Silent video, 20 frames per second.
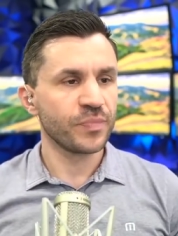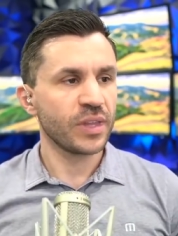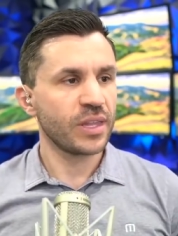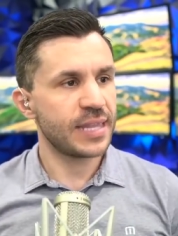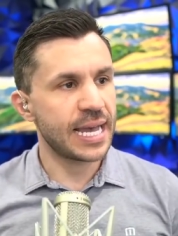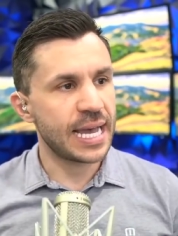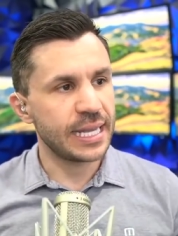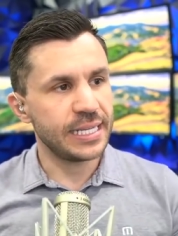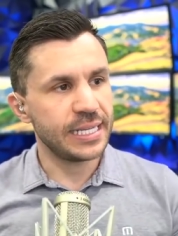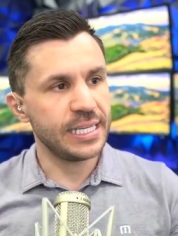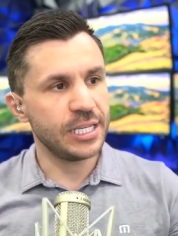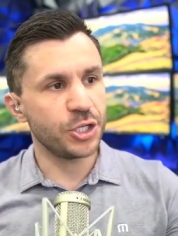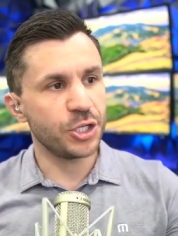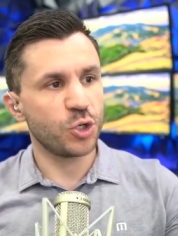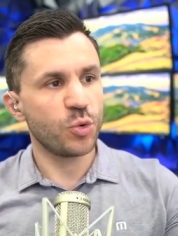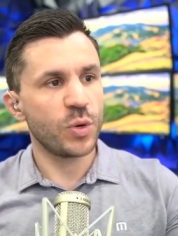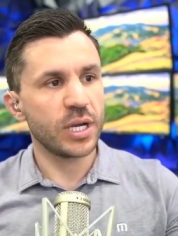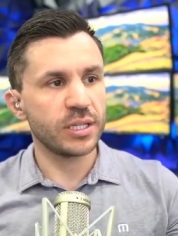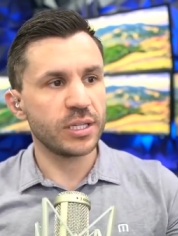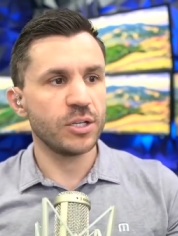that he could
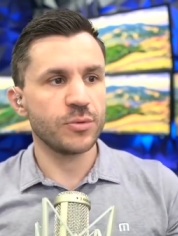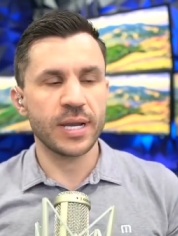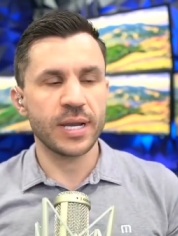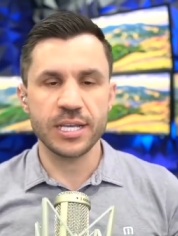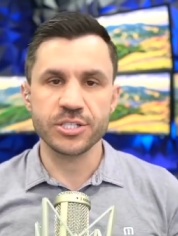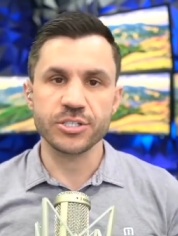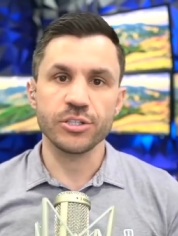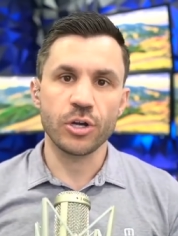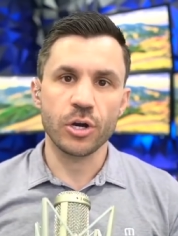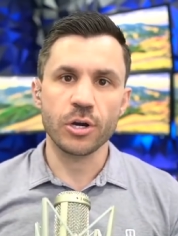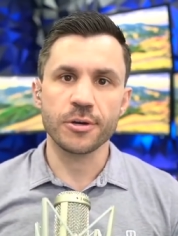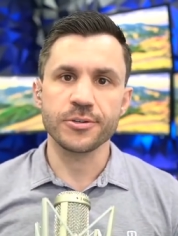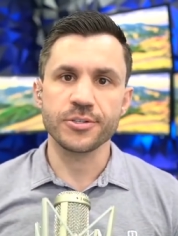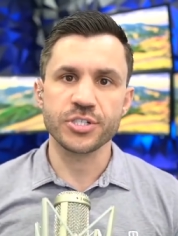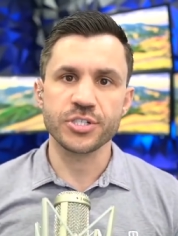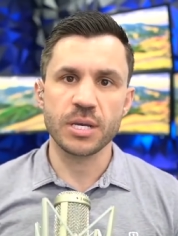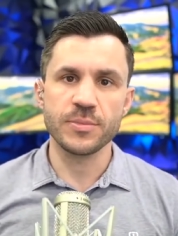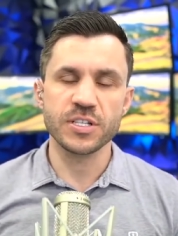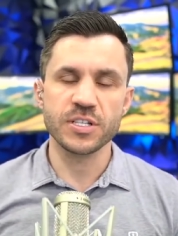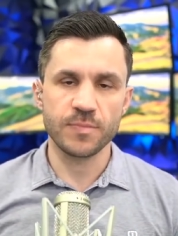quickly raise large
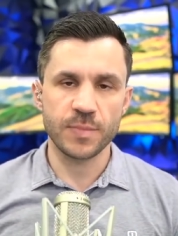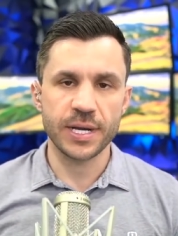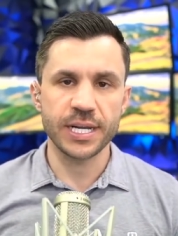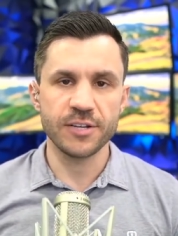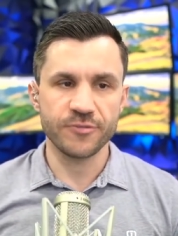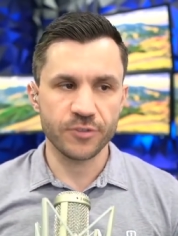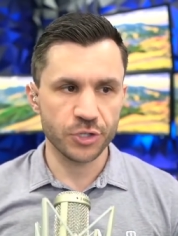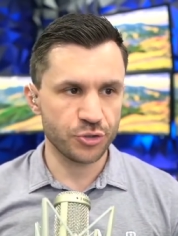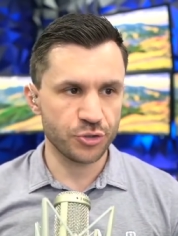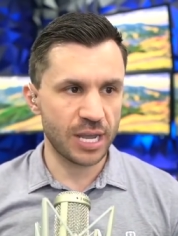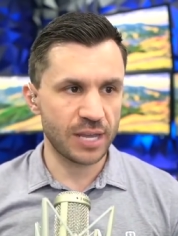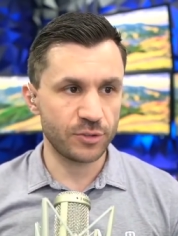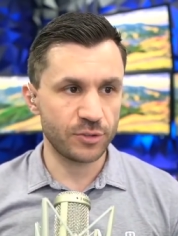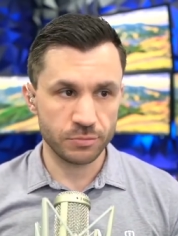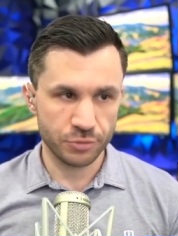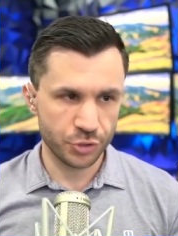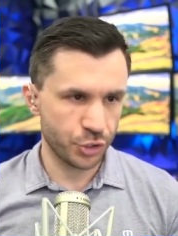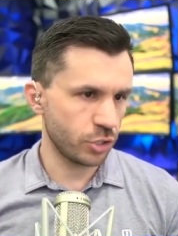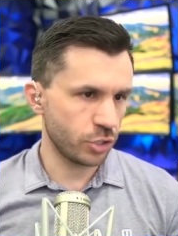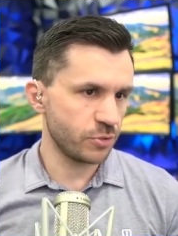sums of money for travel.
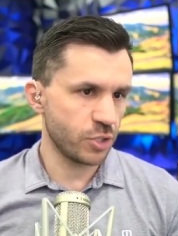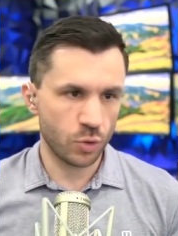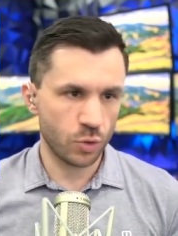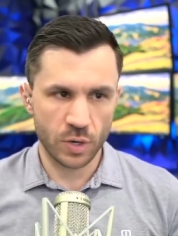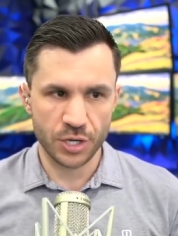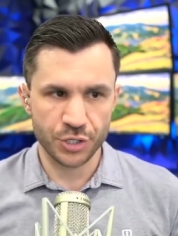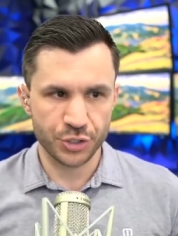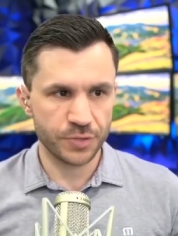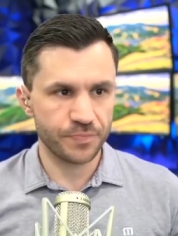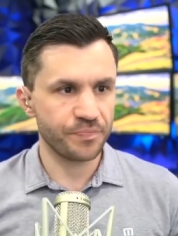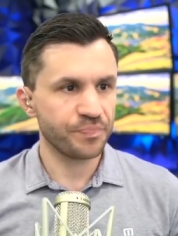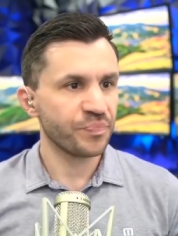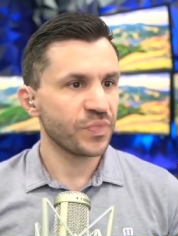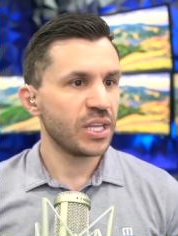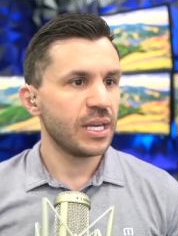Sure, no question.